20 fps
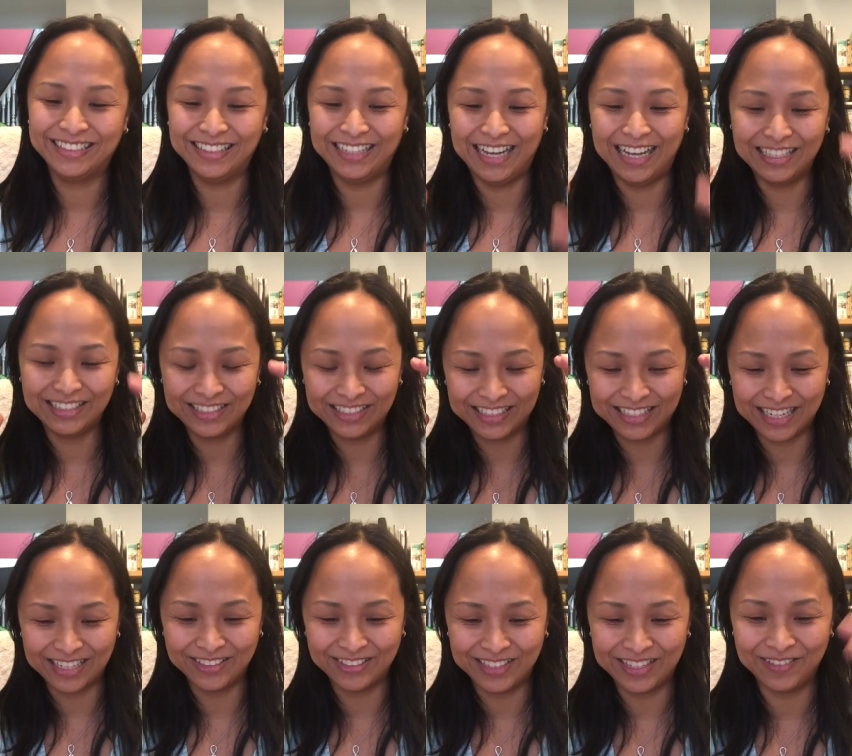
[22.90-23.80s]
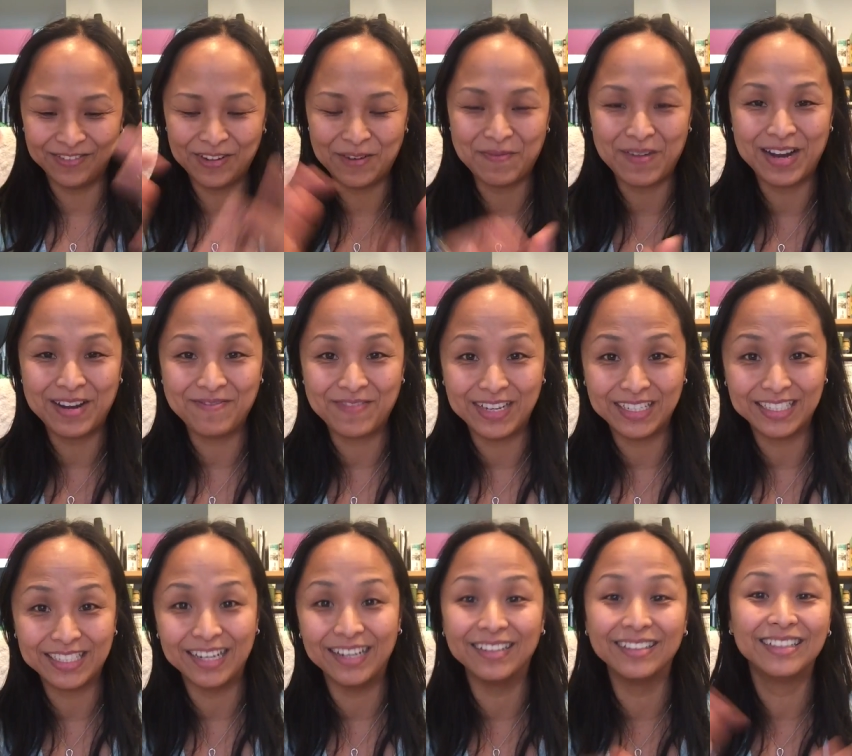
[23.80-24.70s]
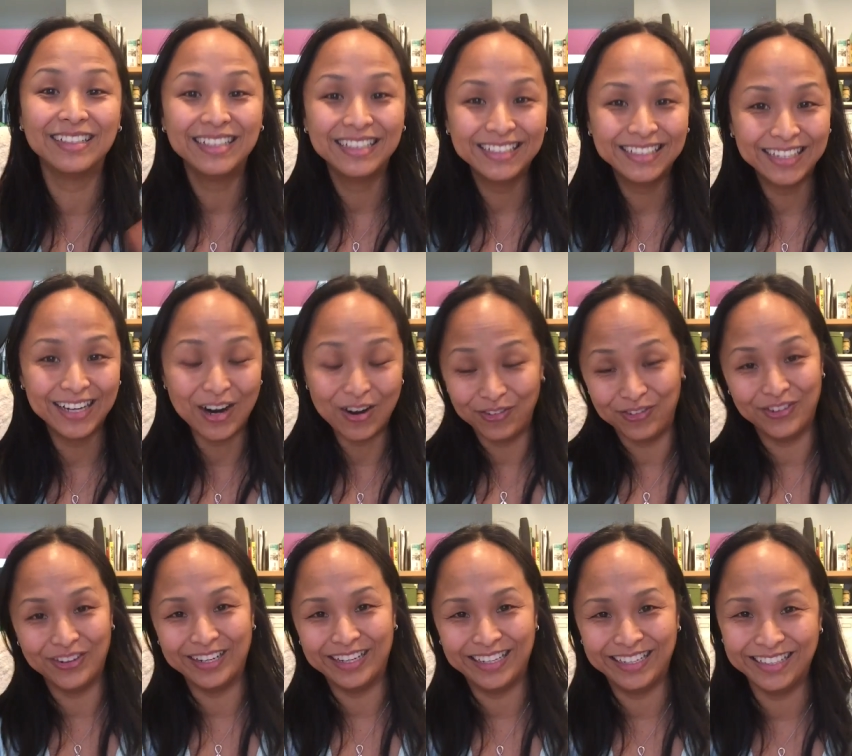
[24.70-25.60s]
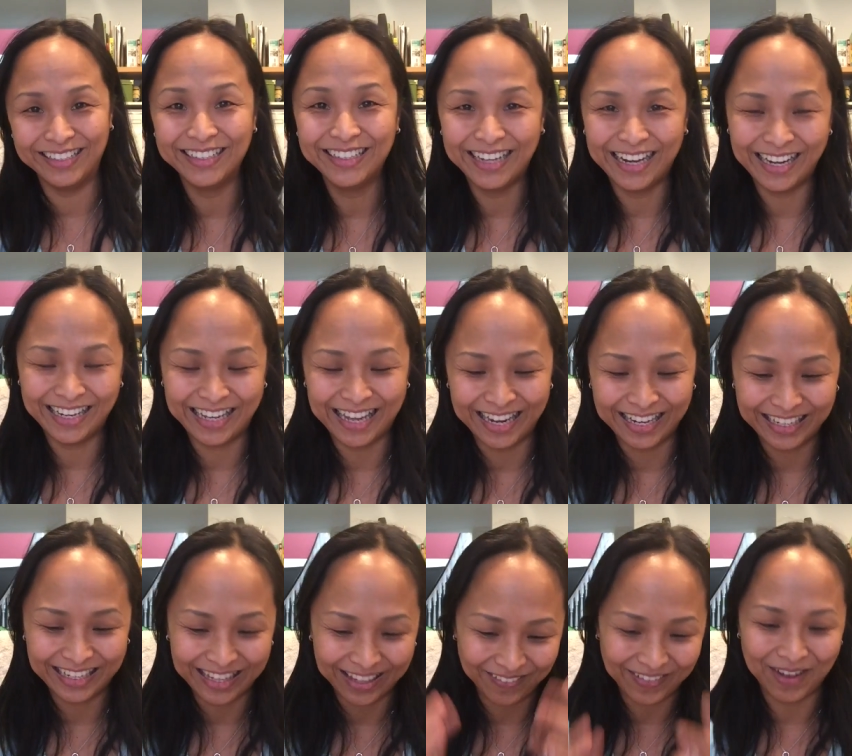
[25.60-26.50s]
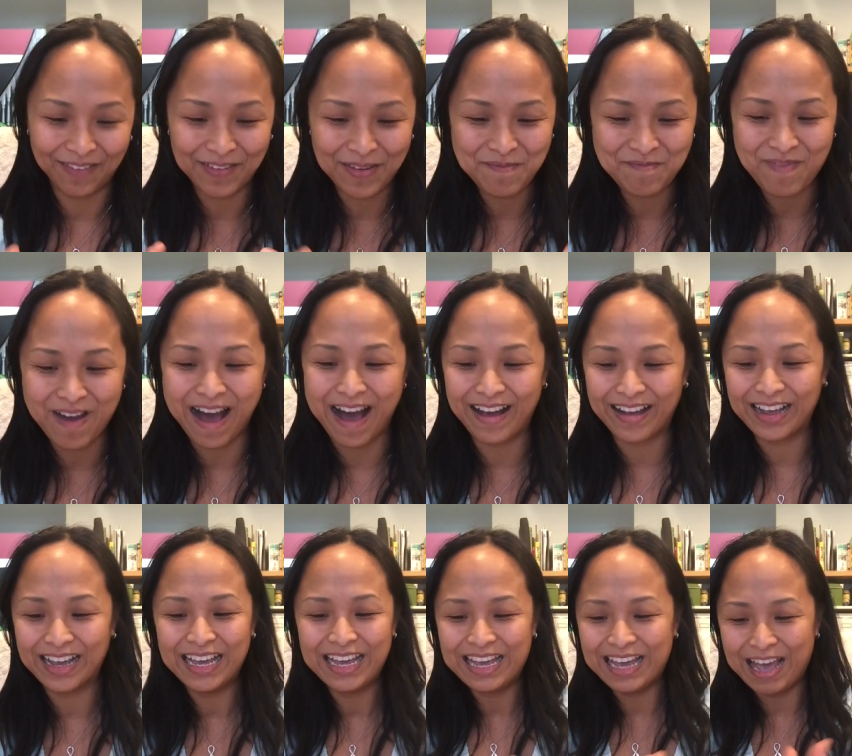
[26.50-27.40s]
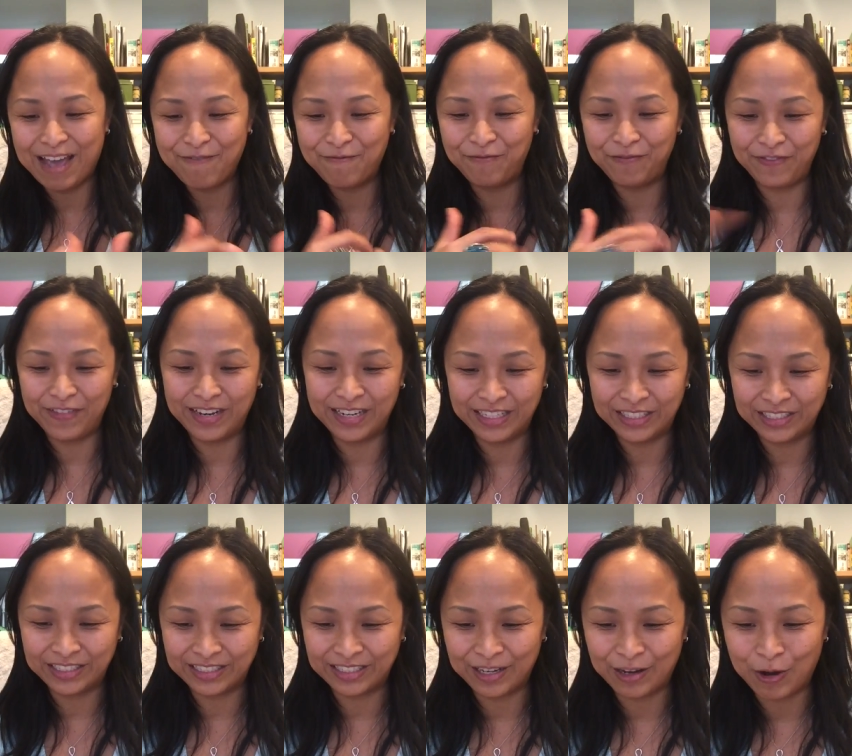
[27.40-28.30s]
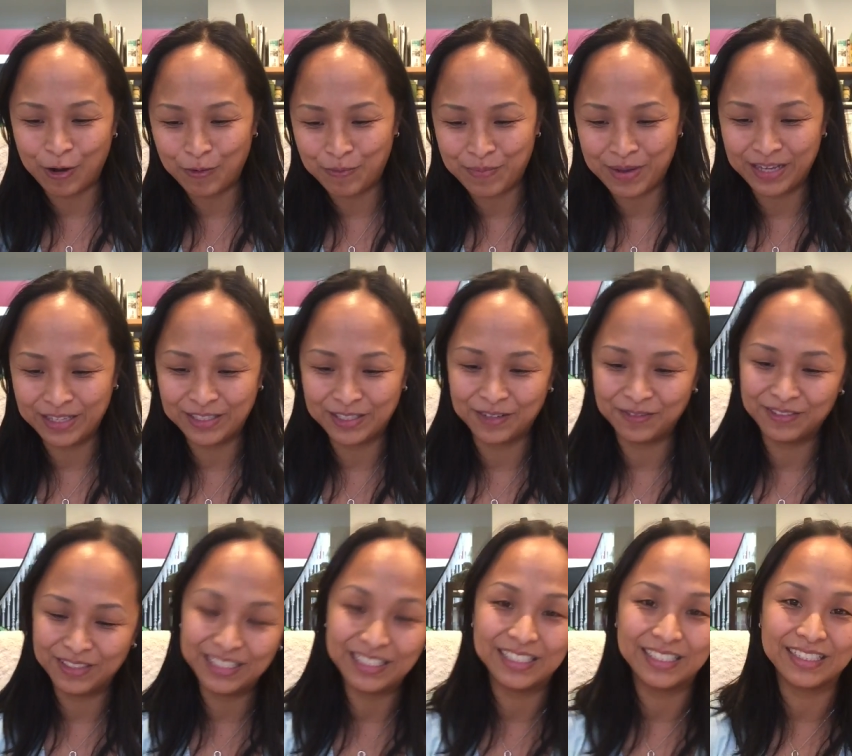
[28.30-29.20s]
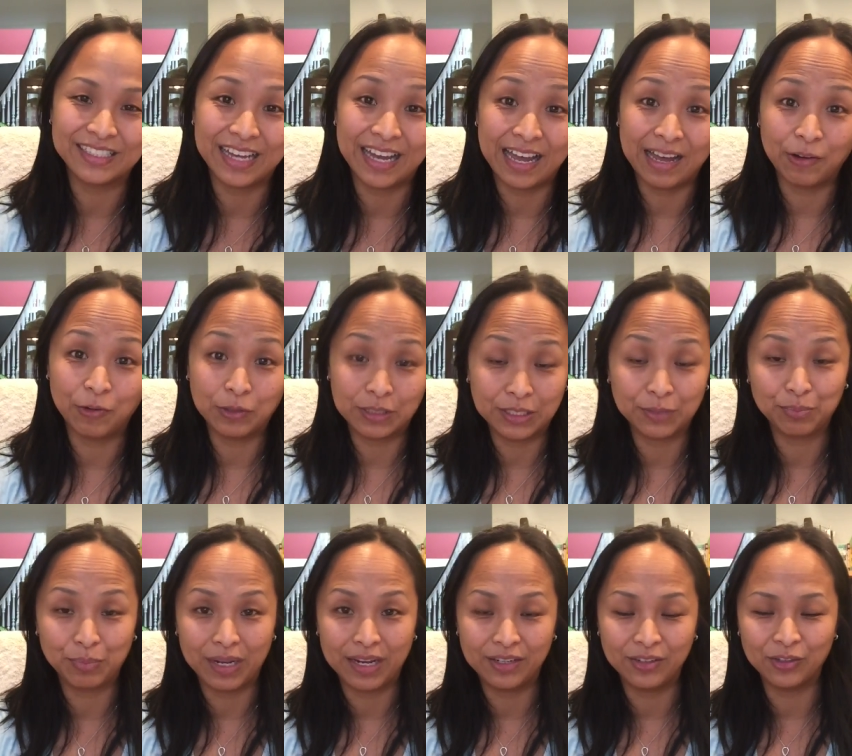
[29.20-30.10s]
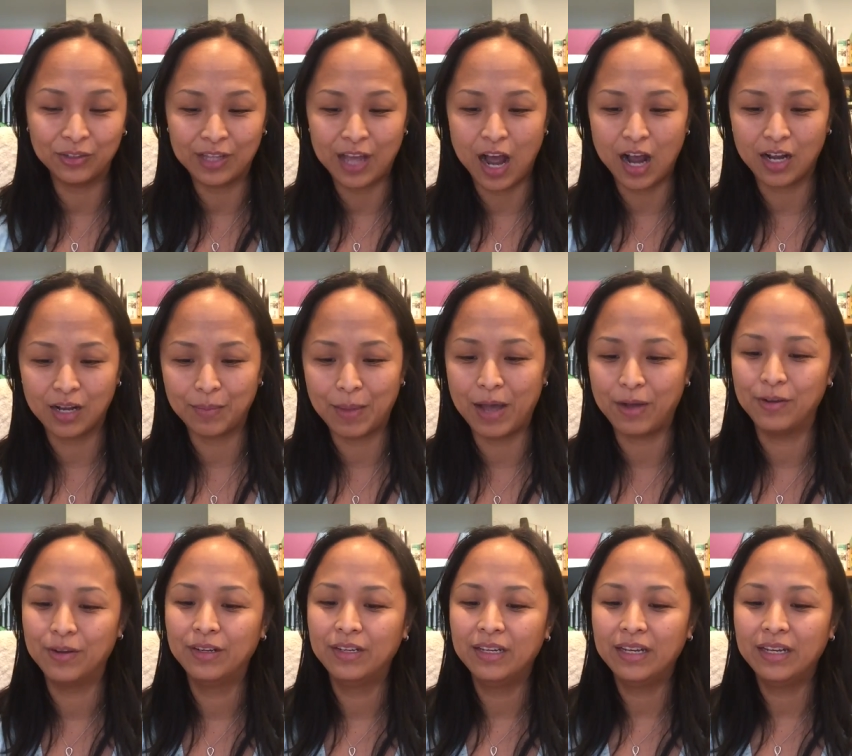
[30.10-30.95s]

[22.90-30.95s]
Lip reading: I just got to keep reminding myself. Hopefully, I can keep coming back and finish the whole page of this that I was planning to talk about.